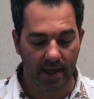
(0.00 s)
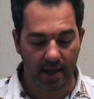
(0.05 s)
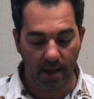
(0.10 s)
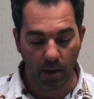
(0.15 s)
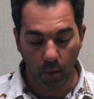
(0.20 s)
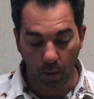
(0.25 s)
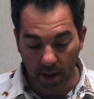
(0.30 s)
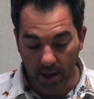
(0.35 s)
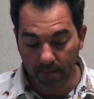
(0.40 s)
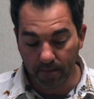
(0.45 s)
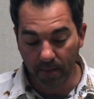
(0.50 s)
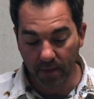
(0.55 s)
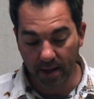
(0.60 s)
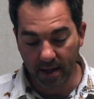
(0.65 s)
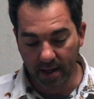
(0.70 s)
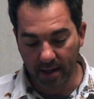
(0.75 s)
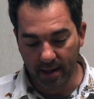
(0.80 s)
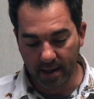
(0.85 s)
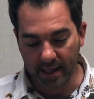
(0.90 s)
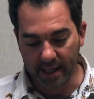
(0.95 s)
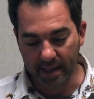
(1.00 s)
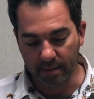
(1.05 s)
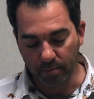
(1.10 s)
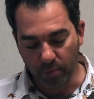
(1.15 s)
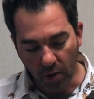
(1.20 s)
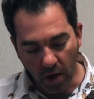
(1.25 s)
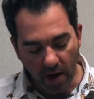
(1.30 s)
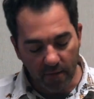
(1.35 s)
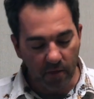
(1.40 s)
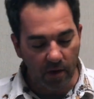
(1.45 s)
Well, in
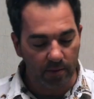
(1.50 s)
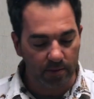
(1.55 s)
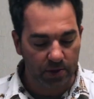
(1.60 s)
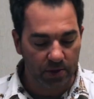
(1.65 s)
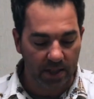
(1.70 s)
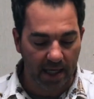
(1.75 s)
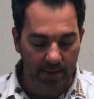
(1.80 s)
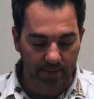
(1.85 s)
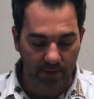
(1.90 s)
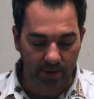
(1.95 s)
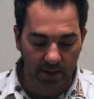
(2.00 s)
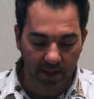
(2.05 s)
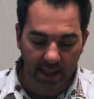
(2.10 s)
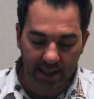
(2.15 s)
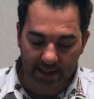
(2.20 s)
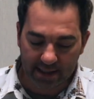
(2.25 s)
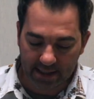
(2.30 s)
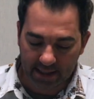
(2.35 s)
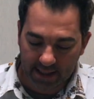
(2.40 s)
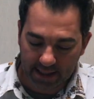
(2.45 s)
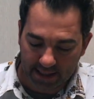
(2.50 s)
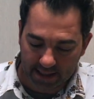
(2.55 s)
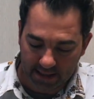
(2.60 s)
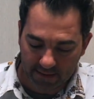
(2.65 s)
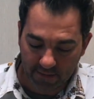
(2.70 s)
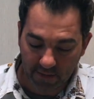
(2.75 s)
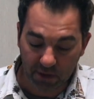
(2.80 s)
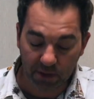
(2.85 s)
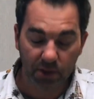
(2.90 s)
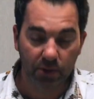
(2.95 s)
Proverbs chapter 19,
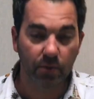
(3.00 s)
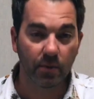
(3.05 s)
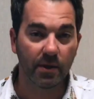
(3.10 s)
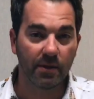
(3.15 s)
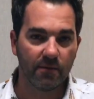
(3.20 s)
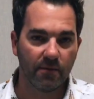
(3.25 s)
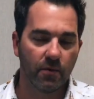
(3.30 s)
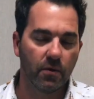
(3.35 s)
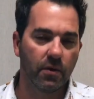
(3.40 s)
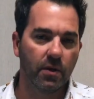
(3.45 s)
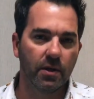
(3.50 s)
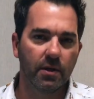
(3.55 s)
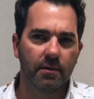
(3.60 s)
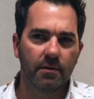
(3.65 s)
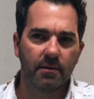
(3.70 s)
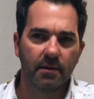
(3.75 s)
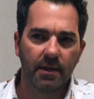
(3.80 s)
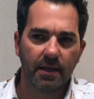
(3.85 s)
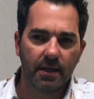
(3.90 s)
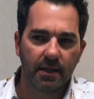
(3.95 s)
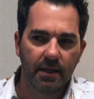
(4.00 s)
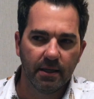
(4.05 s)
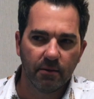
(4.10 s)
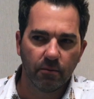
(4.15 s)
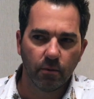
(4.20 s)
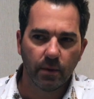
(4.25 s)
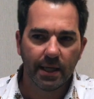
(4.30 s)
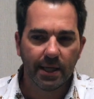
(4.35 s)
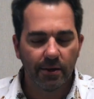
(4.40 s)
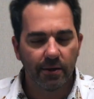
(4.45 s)
verse 24,
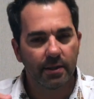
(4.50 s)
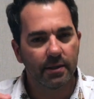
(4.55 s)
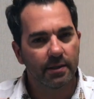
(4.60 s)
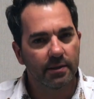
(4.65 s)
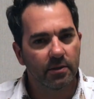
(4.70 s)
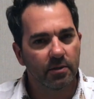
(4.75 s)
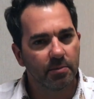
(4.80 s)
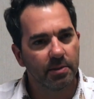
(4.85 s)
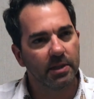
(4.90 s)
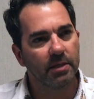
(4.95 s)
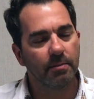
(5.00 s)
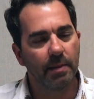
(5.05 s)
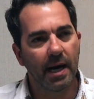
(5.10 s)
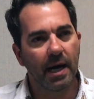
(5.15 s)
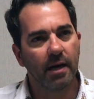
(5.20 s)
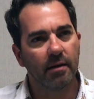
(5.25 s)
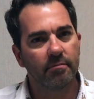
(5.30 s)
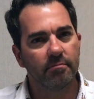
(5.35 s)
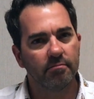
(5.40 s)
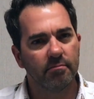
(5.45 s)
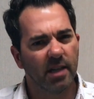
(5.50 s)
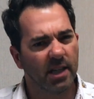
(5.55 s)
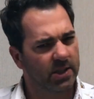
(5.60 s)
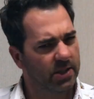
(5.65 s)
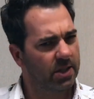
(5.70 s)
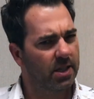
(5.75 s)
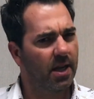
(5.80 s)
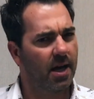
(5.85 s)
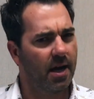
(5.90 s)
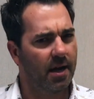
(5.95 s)
we hear a little bit about a
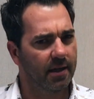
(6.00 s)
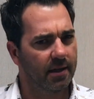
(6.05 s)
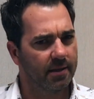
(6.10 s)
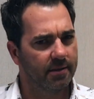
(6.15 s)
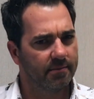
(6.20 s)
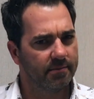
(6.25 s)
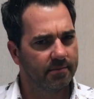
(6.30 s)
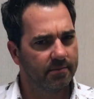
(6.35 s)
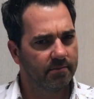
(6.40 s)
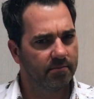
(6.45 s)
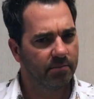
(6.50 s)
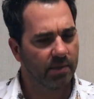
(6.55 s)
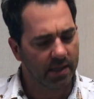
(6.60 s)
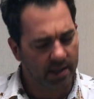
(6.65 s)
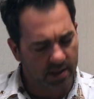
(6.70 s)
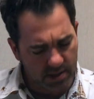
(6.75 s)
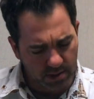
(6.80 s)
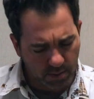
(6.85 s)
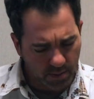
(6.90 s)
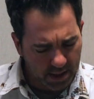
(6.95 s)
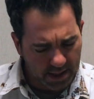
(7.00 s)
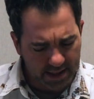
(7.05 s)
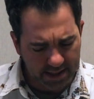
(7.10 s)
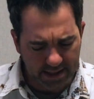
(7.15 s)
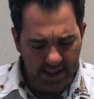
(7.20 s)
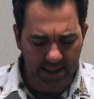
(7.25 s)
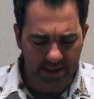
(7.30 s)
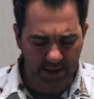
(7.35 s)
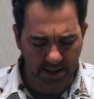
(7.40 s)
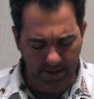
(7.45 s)
slug. But look at what he
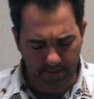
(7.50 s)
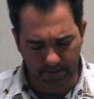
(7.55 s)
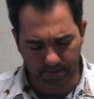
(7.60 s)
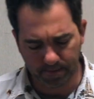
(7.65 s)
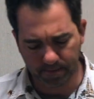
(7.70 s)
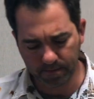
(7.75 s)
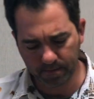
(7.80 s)
says here.